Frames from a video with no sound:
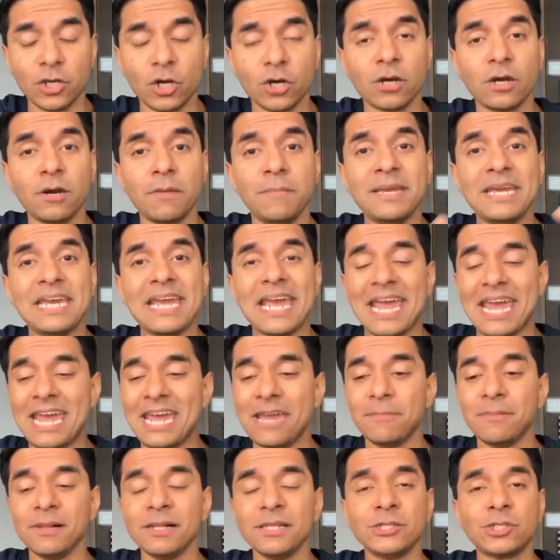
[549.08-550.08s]
You're going to
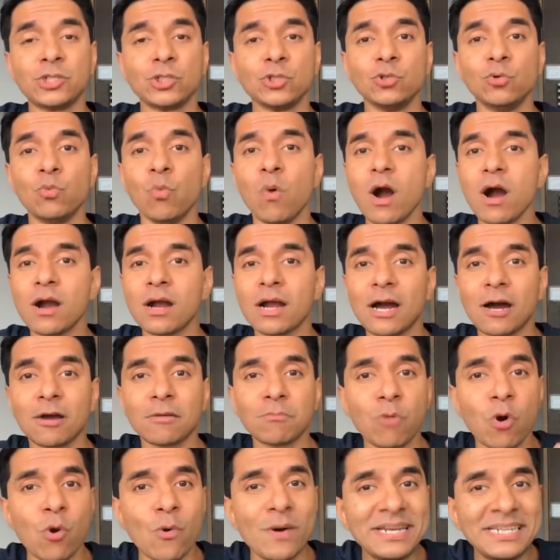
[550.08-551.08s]
be able to work
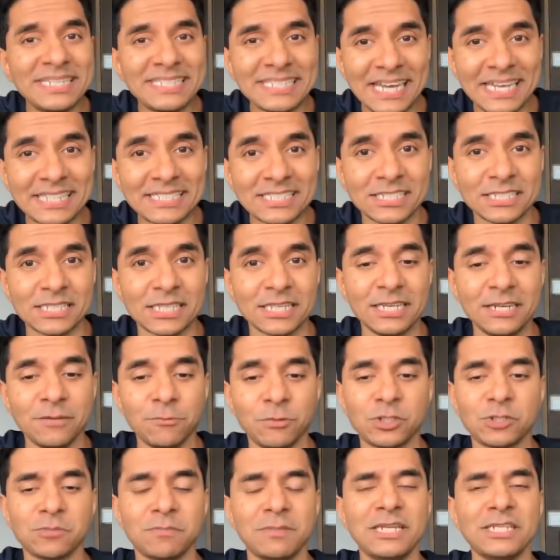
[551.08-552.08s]
out more intensely,
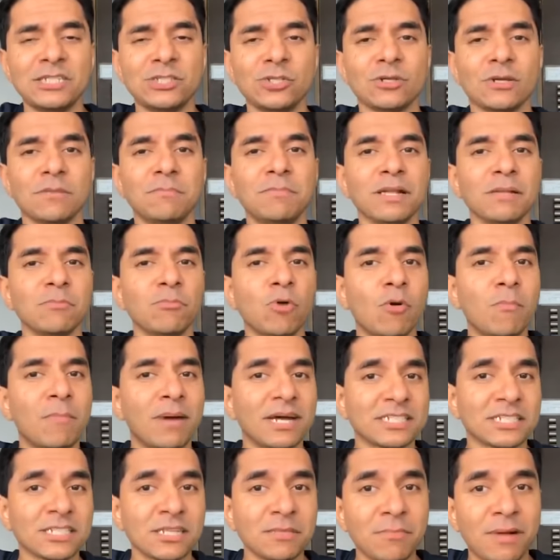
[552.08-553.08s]
which means you can build more
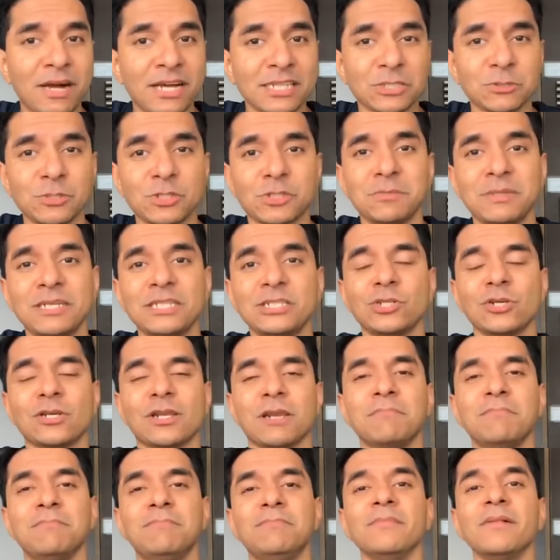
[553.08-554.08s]
muscle mass, which means you
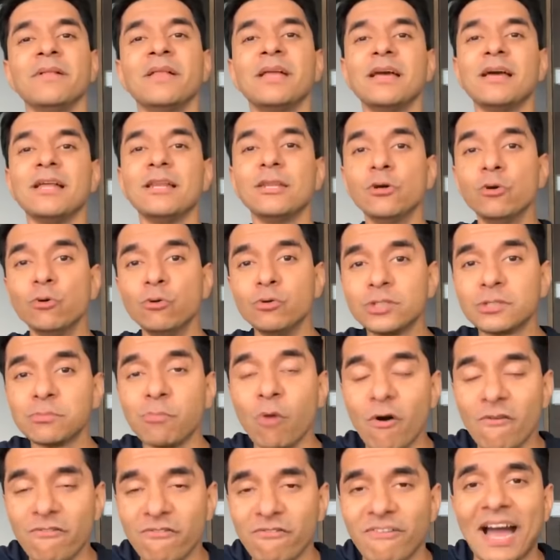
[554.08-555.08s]
can lose
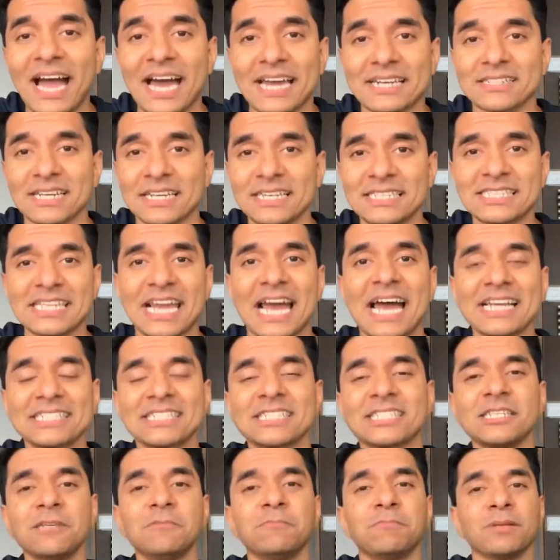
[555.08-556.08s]
more fat. It's as
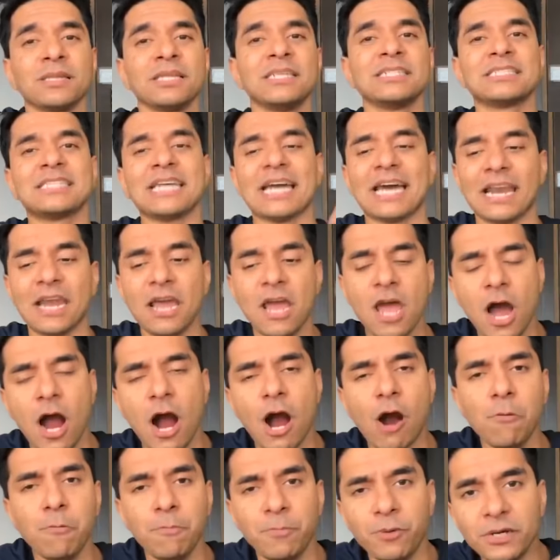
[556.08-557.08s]
simple as that.
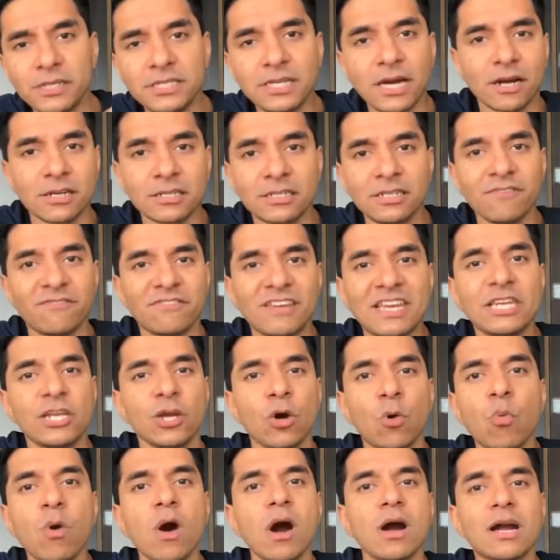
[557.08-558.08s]
How productive can
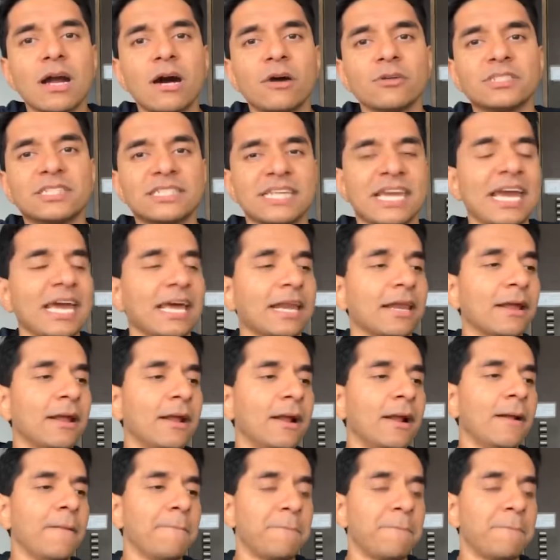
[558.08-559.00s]
your workouts get?